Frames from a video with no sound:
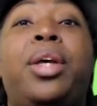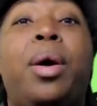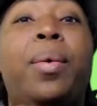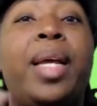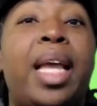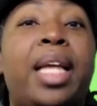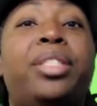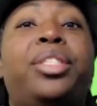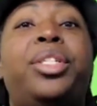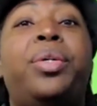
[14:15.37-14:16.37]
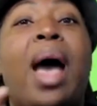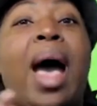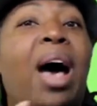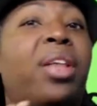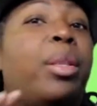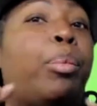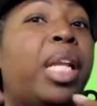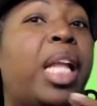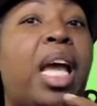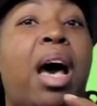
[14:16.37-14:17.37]
going into how the
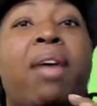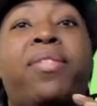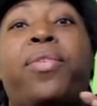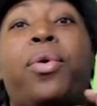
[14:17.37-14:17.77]
playoff